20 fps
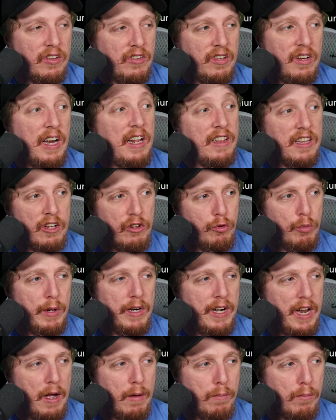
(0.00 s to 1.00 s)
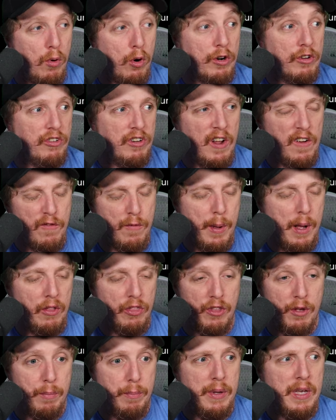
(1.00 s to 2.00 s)
Today they tweeted out more stuff
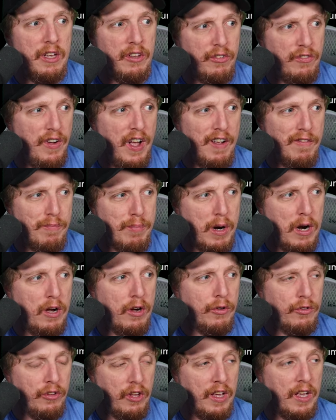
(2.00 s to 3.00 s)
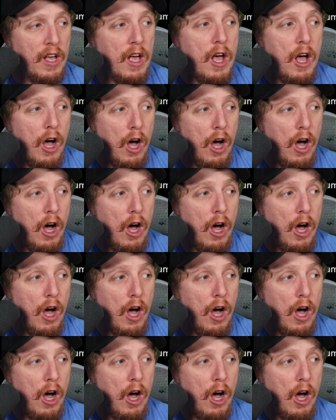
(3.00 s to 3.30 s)
about the PS5 Pro saying,